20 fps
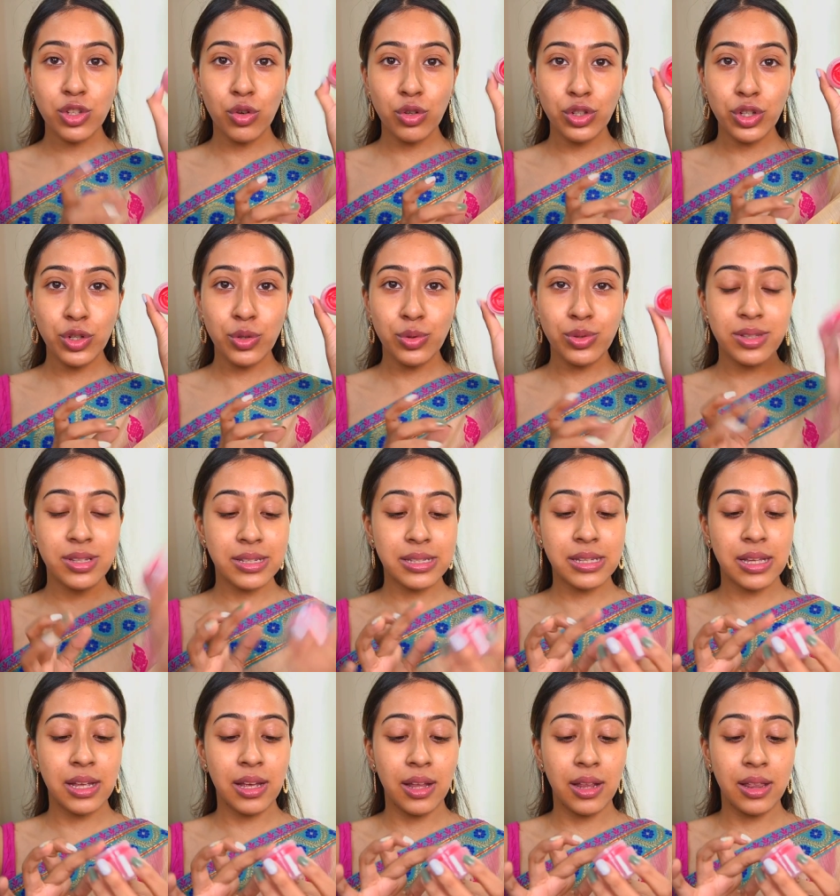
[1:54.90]
going to use this
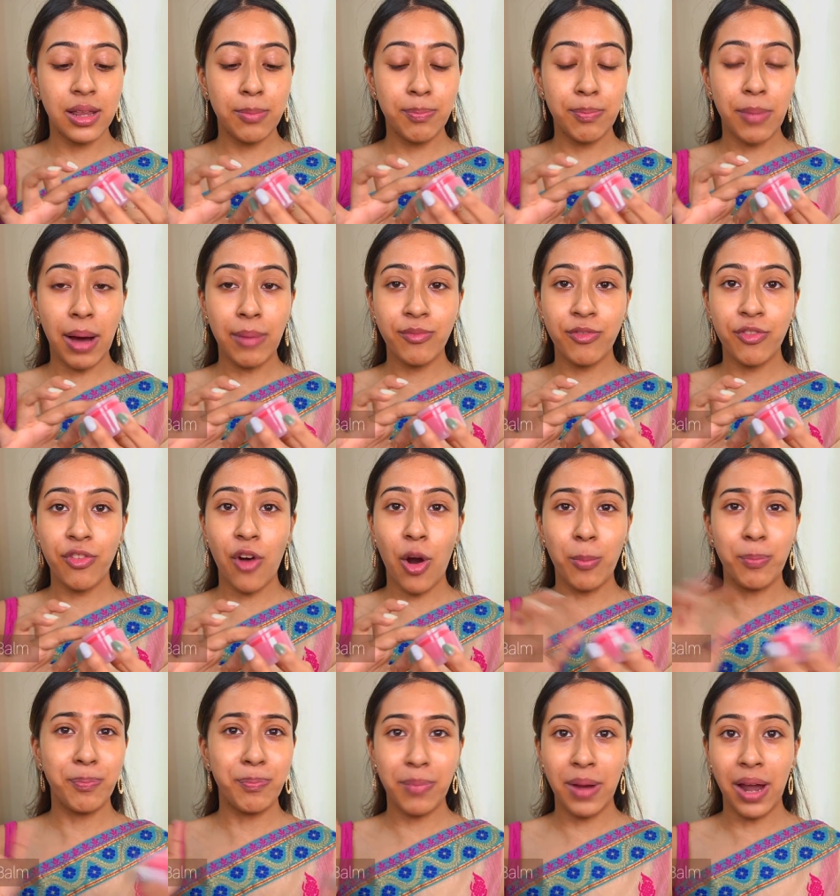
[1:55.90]
lip balm
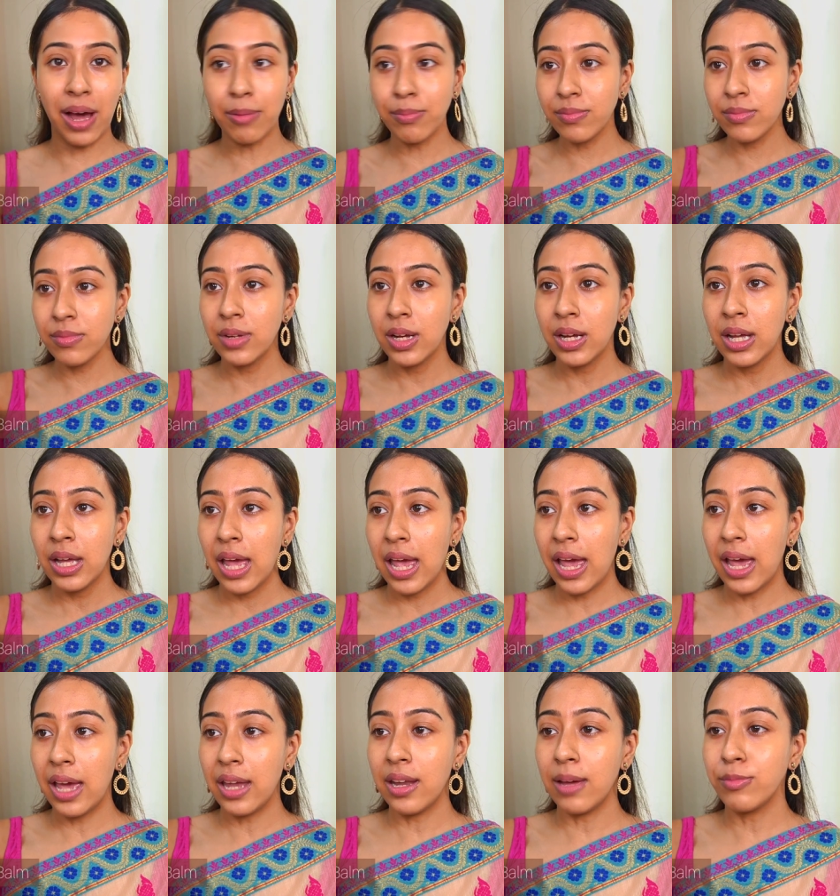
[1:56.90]
from Plum,
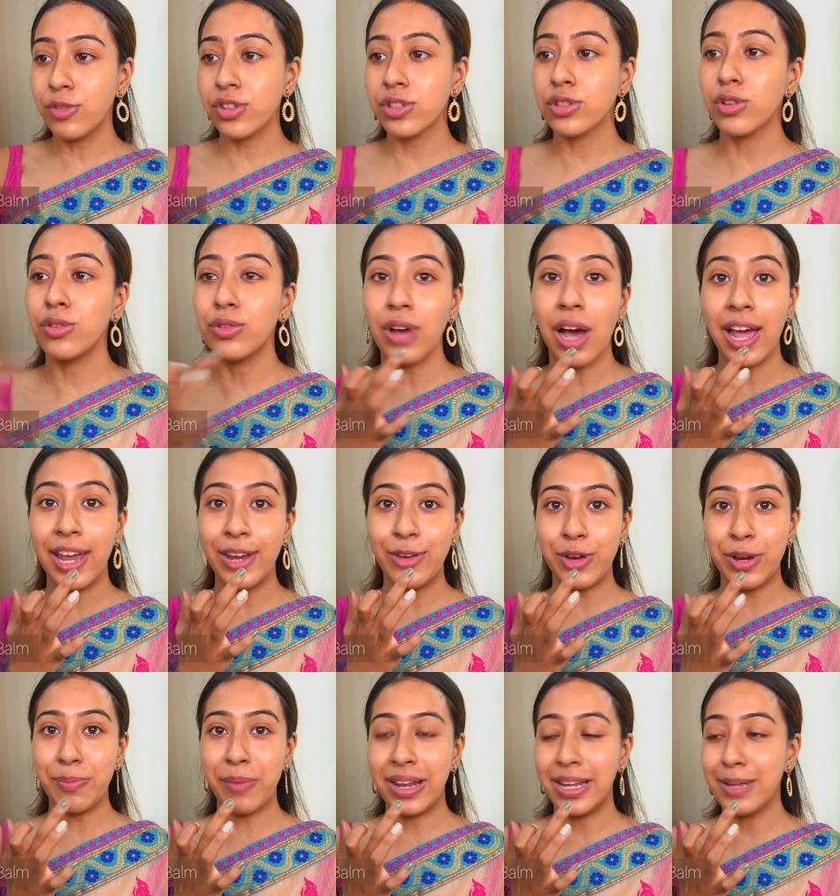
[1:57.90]
and I'm just going to
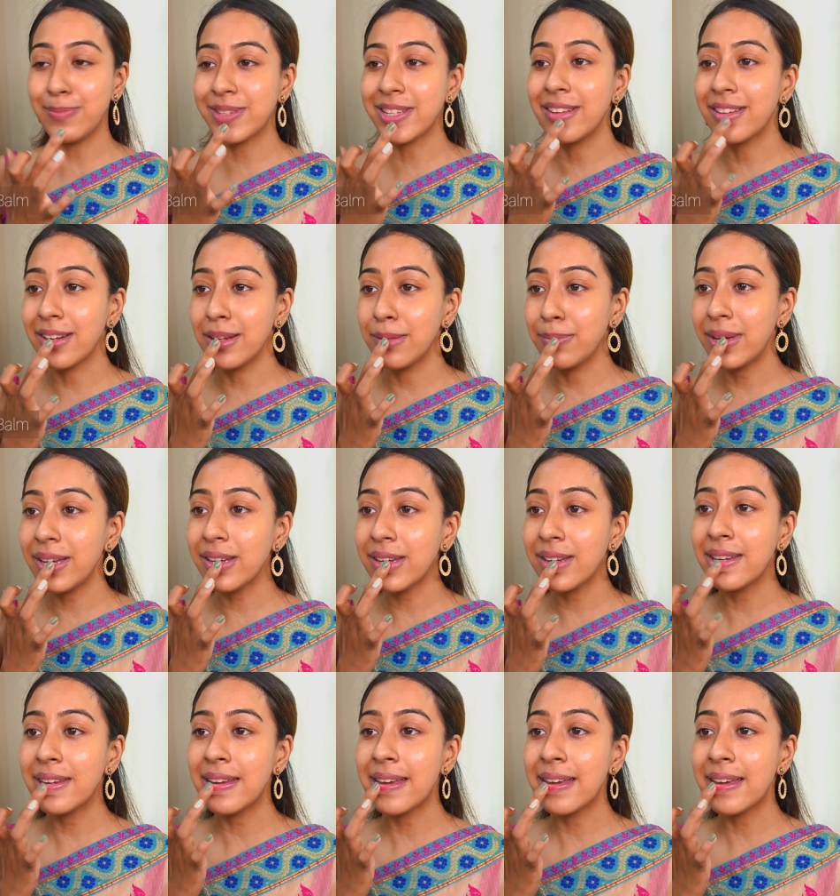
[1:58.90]
hydrate my lips a little bit.